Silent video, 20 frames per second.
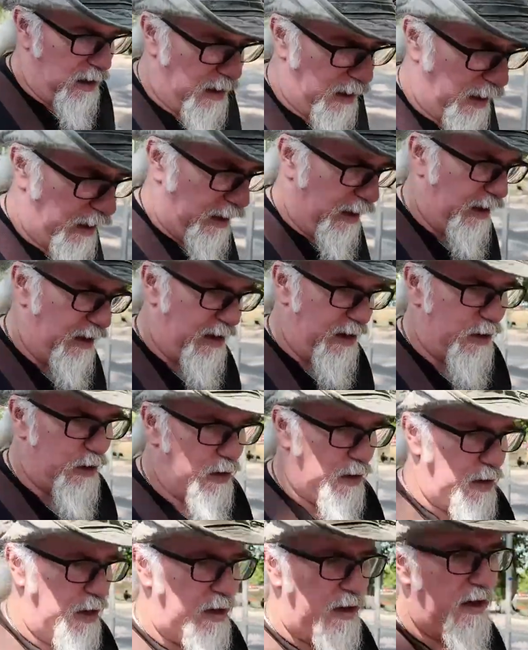uh,
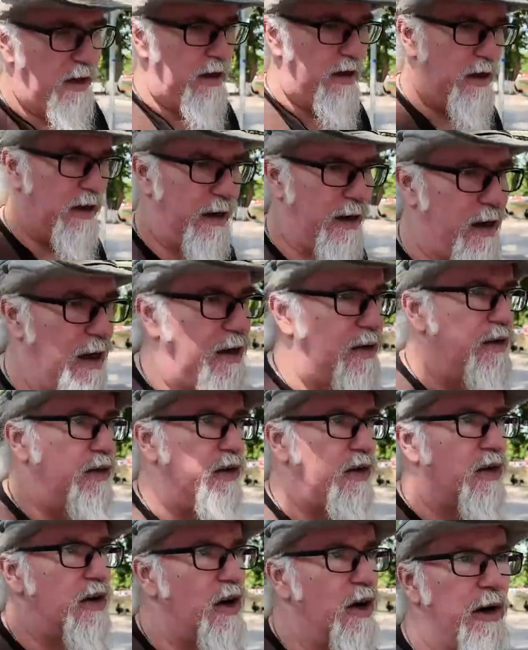either like a
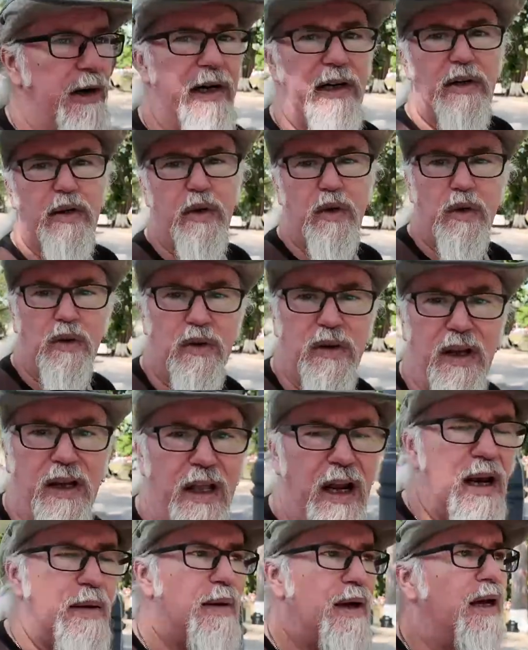curried noodle thing
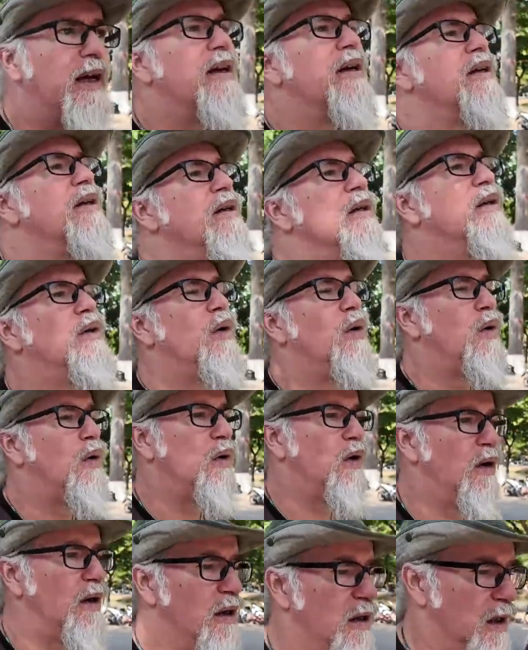that I make
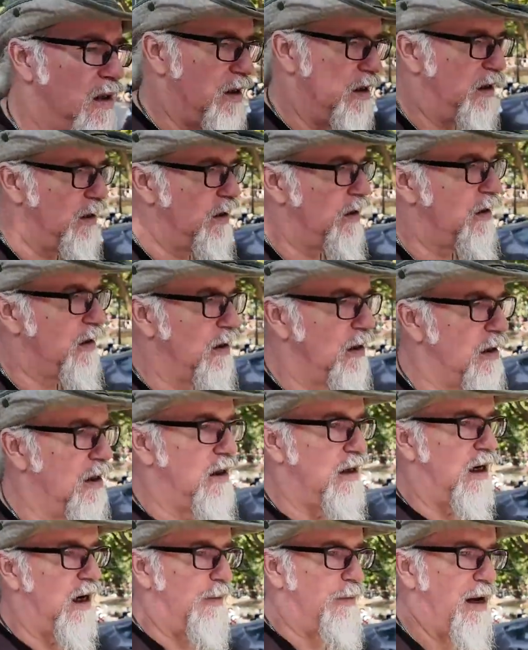or
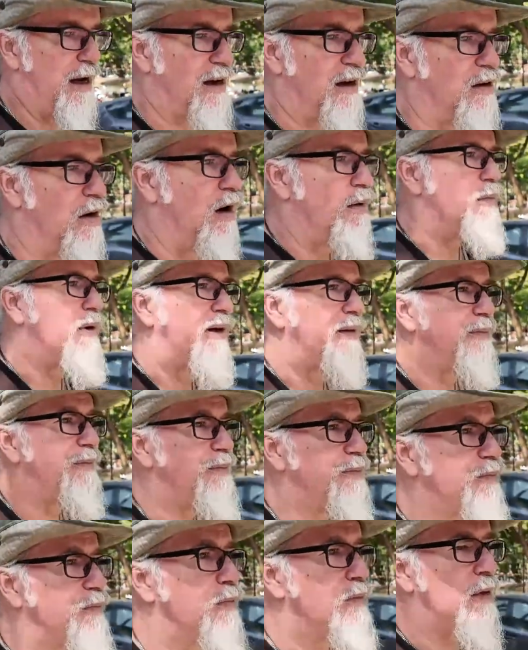I make an omelet.
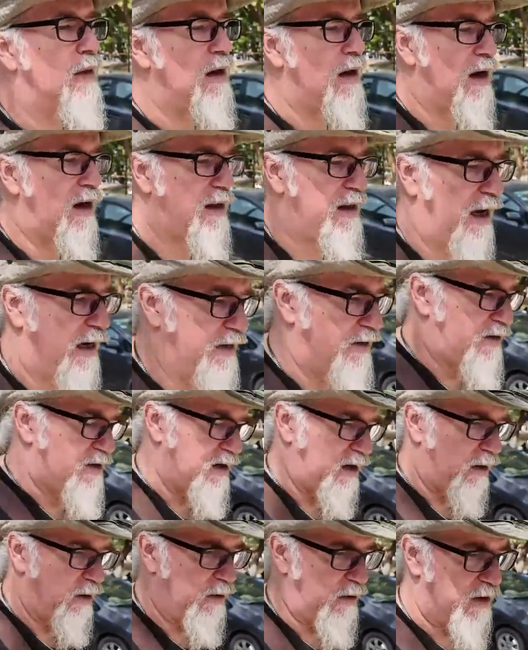That's
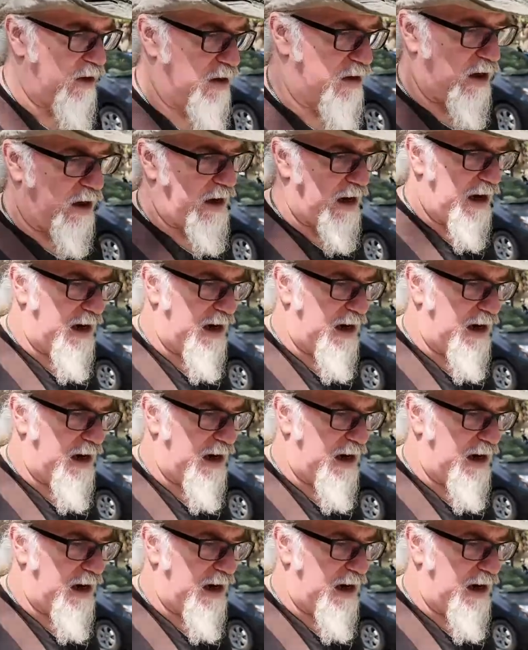uh, with the duck